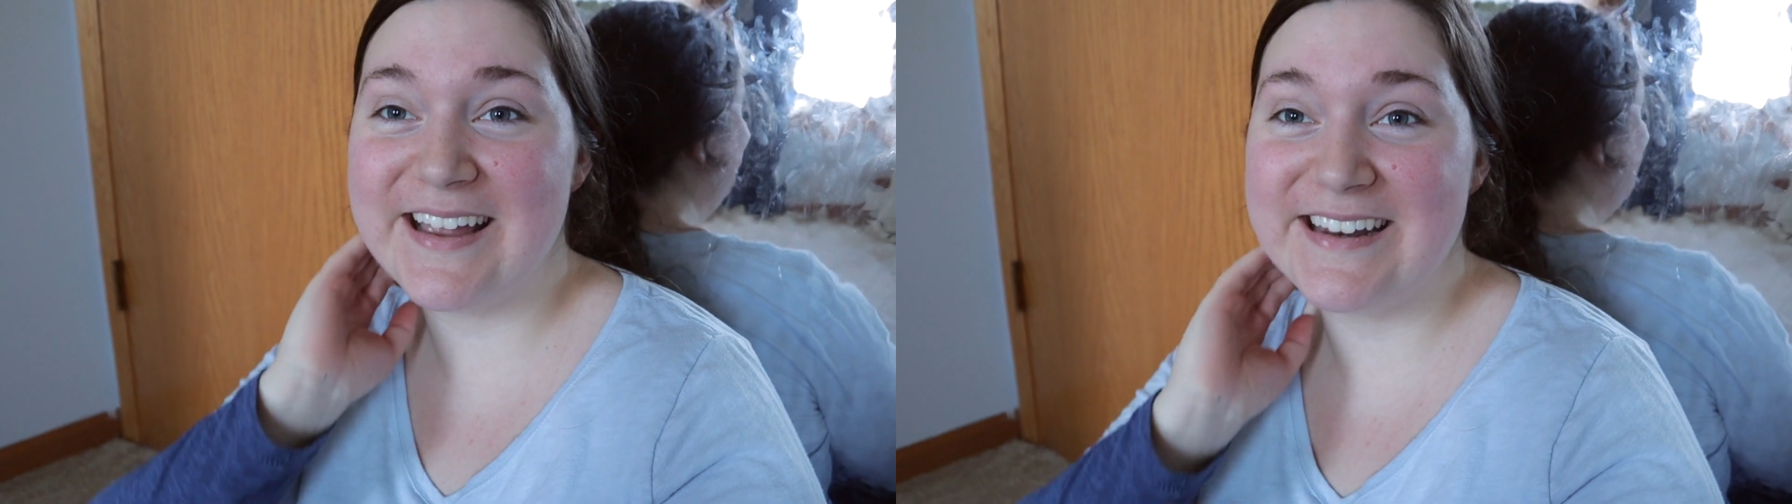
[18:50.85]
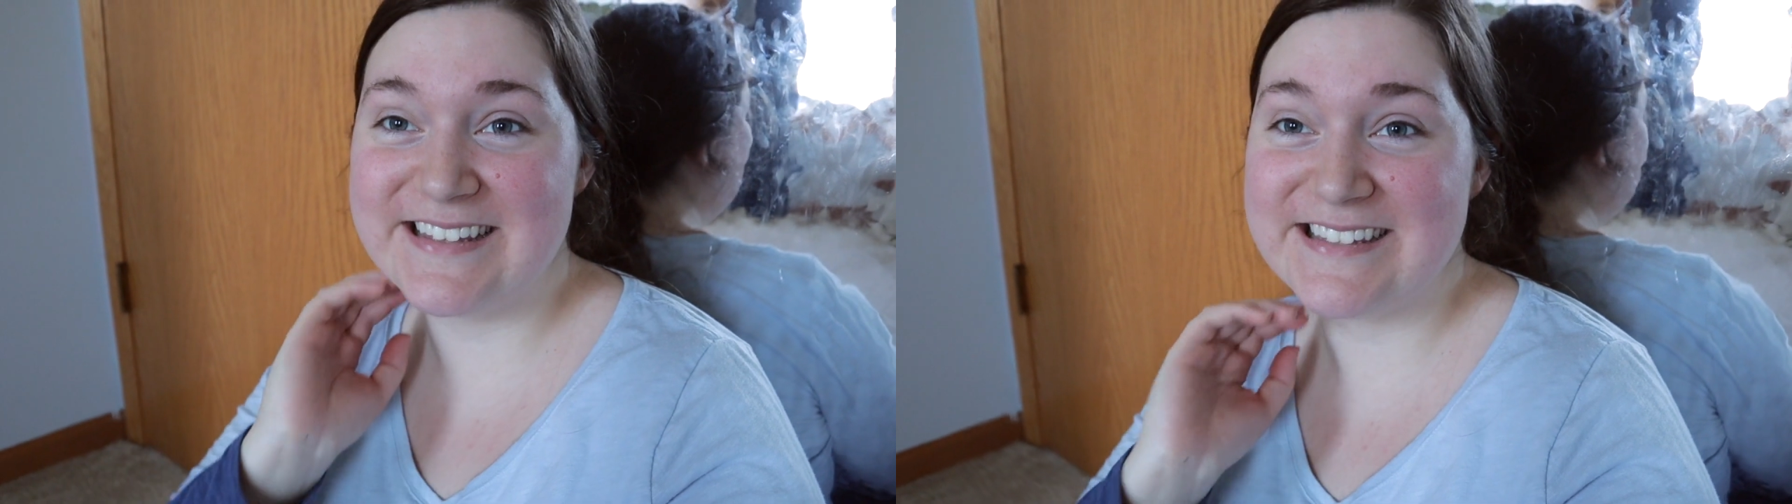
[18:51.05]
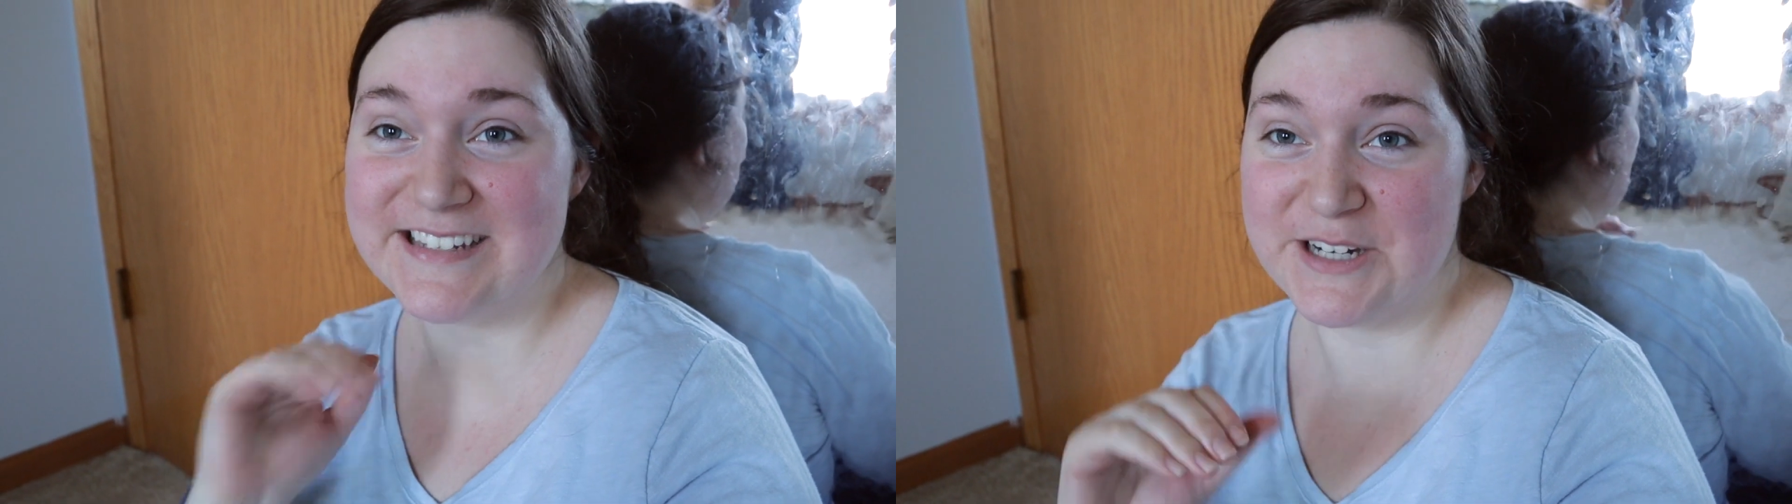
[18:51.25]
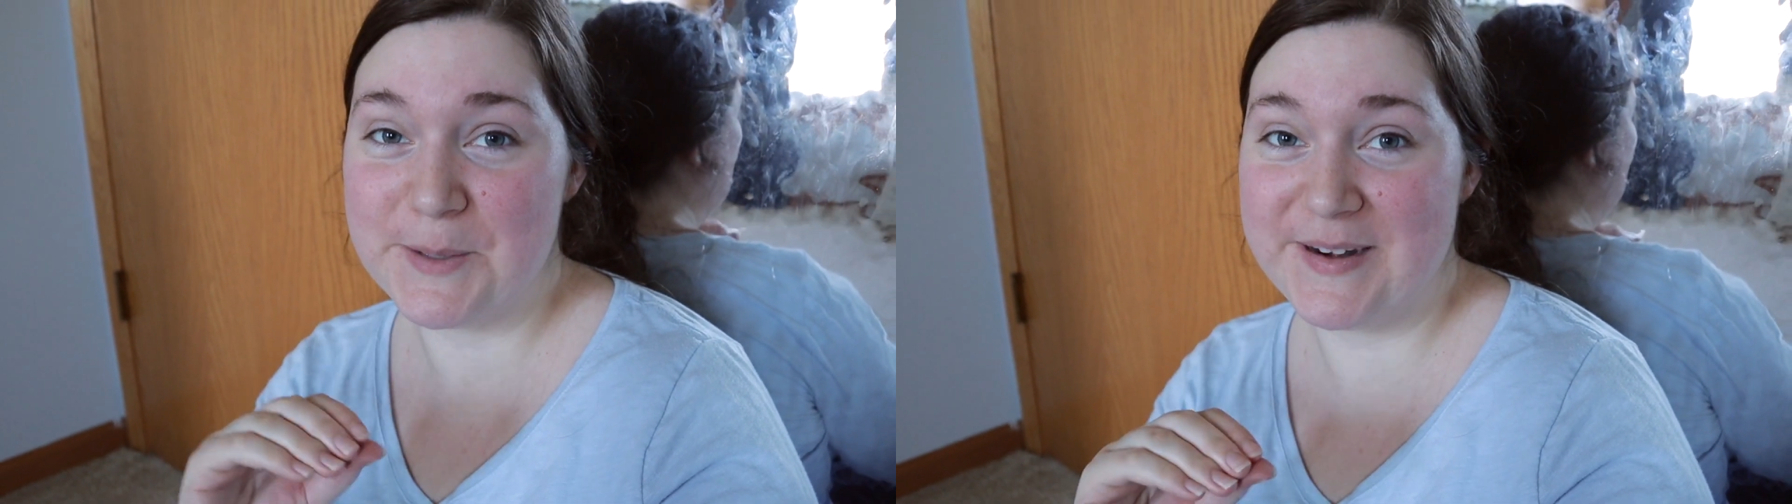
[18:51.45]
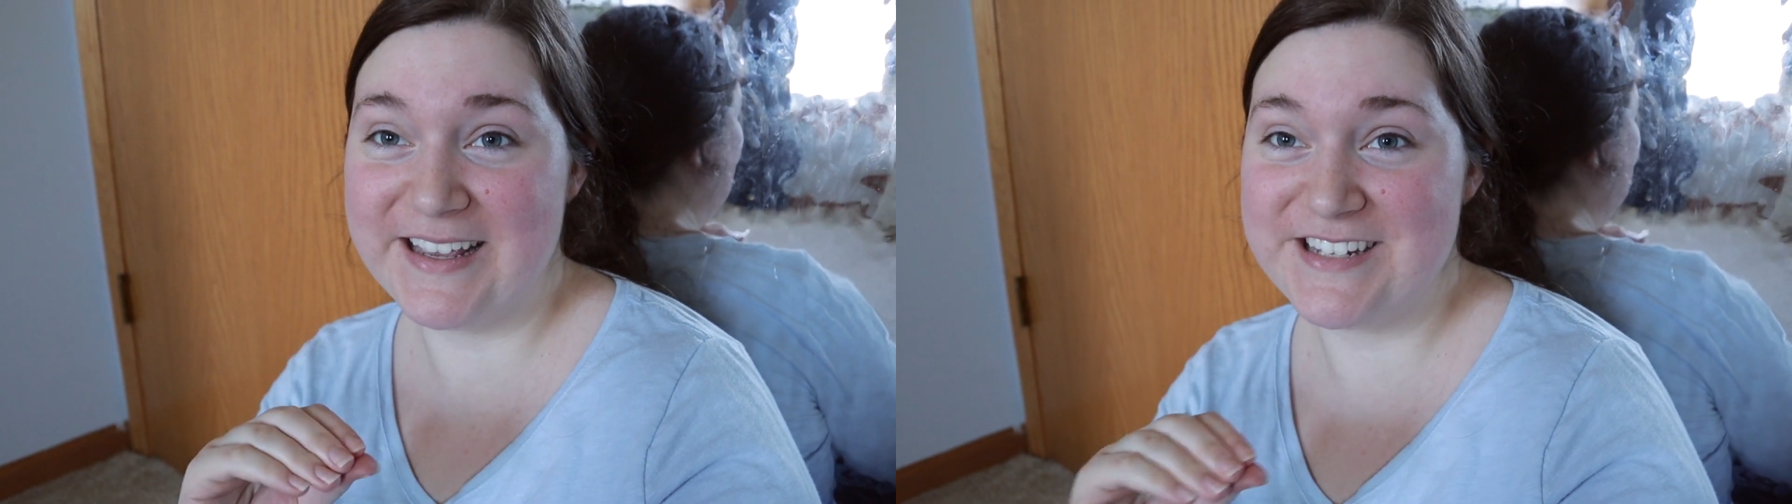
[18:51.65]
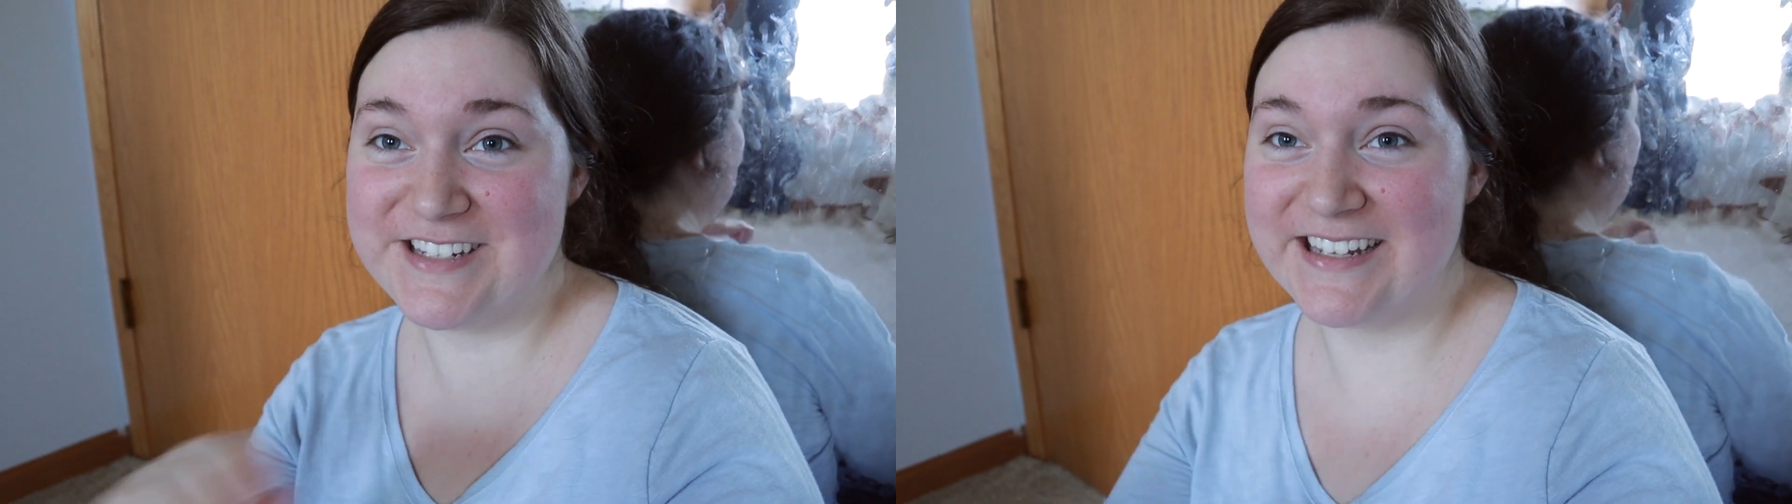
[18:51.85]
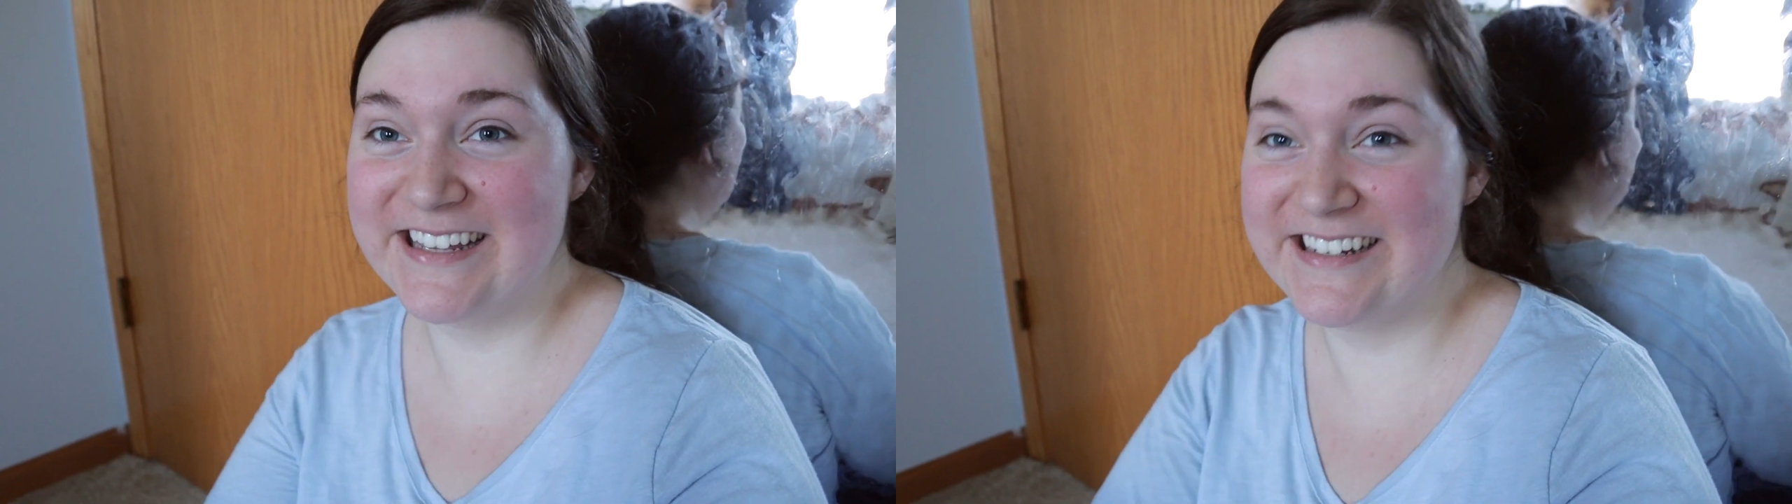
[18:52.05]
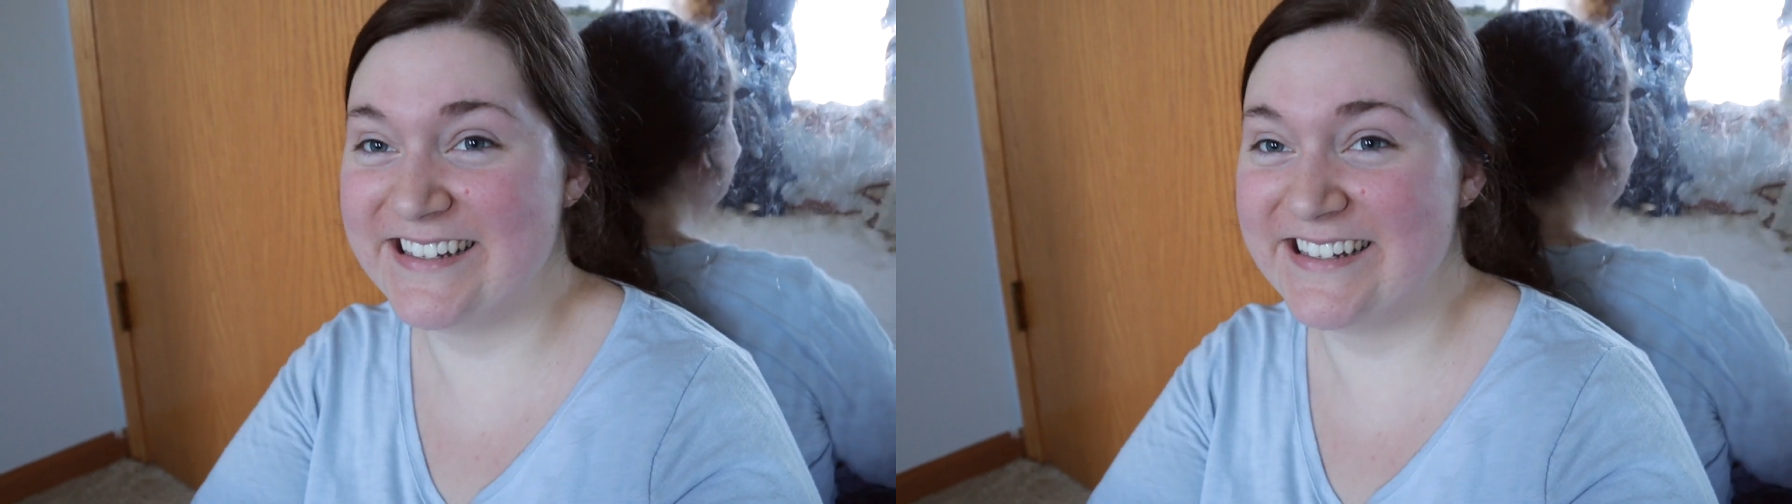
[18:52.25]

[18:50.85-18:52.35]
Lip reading: and his determination.